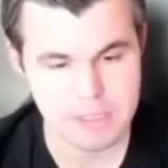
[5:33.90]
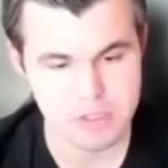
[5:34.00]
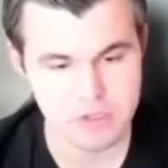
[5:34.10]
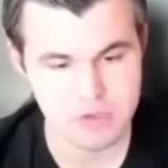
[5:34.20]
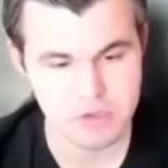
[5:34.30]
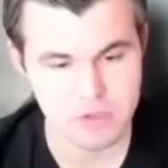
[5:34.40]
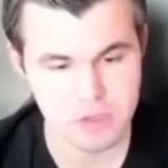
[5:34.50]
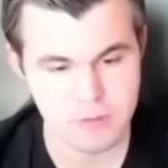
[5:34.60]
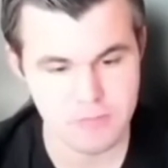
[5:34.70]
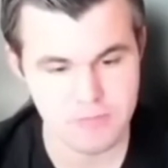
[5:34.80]

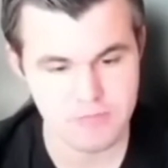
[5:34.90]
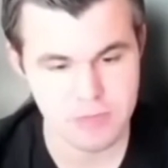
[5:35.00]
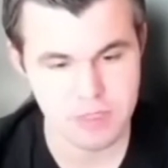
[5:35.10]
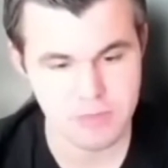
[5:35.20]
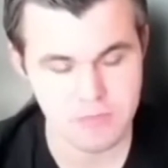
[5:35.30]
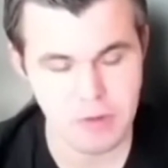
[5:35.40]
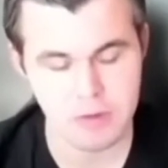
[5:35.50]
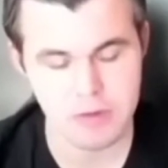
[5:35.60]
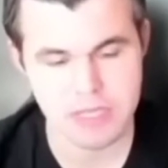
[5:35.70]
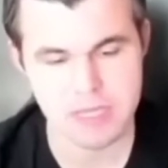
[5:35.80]
to
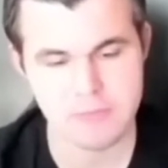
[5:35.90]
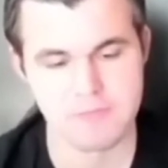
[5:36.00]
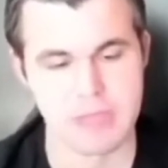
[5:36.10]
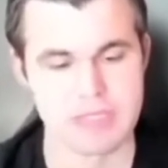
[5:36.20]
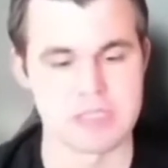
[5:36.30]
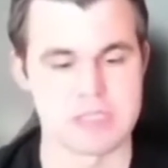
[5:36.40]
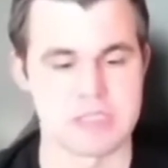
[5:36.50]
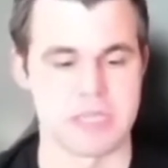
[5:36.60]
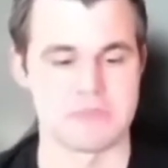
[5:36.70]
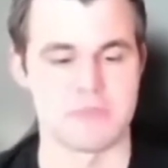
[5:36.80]
probably keep
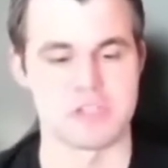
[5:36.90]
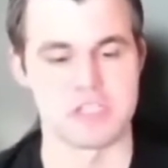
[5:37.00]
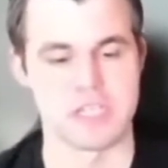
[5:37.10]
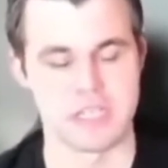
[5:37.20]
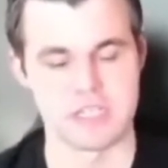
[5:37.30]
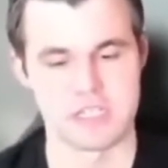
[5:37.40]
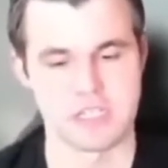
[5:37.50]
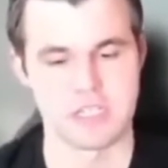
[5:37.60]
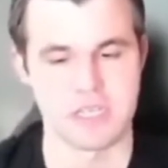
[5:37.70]
as much tension